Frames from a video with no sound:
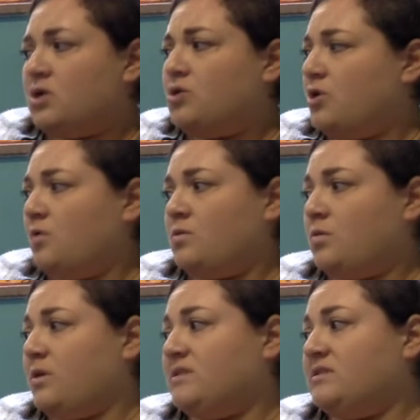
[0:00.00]
No one
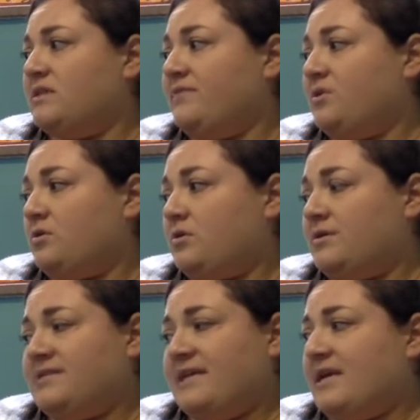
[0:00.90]
wanted to live in her
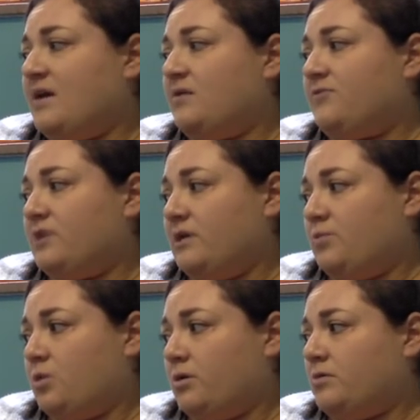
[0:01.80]
and take care of her
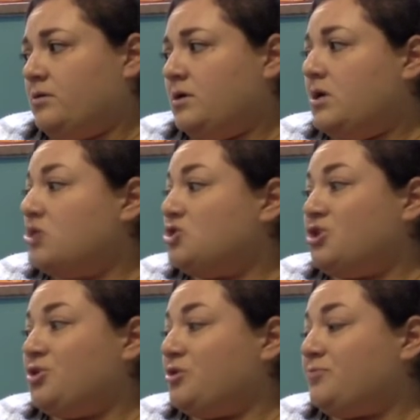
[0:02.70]
anymore. She
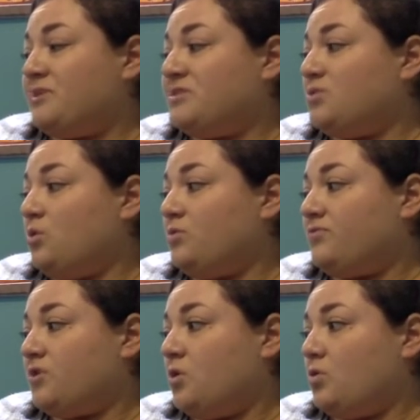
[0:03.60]
couldn't be sold
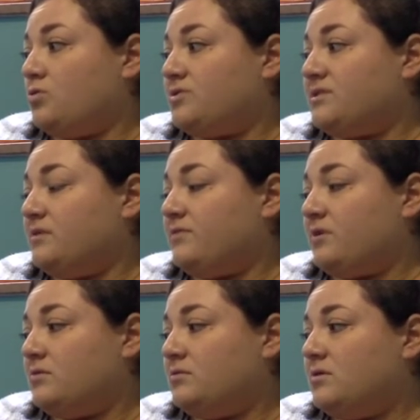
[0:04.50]
for gold or
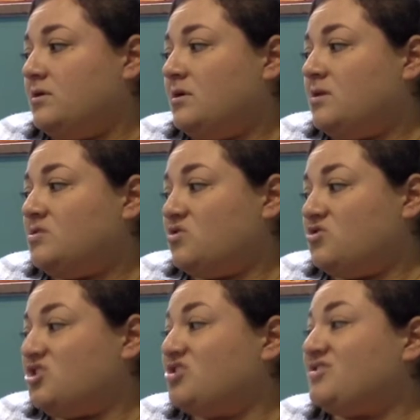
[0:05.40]
silver, so
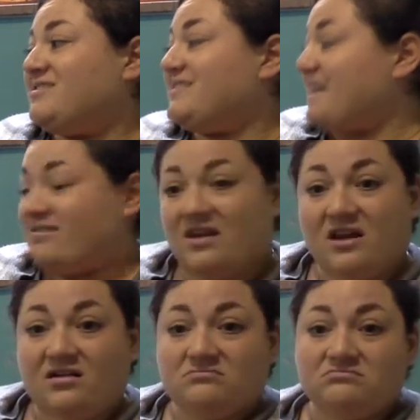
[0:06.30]
she just stayed
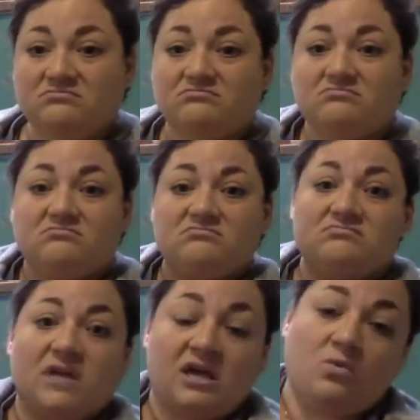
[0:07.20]
there
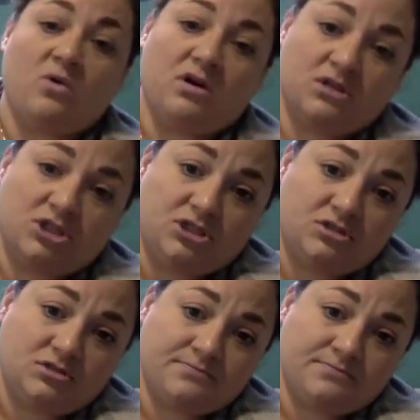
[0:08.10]
and watched.